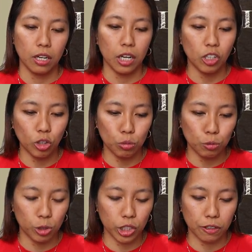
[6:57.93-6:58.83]
a
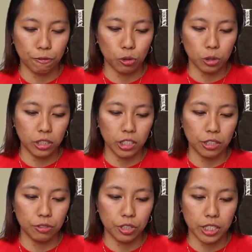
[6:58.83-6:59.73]
homework
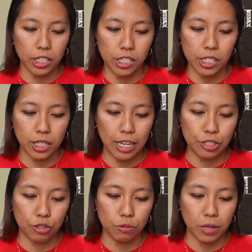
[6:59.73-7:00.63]
folder, routines,
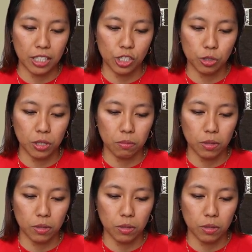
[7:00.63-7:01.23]
classroom management,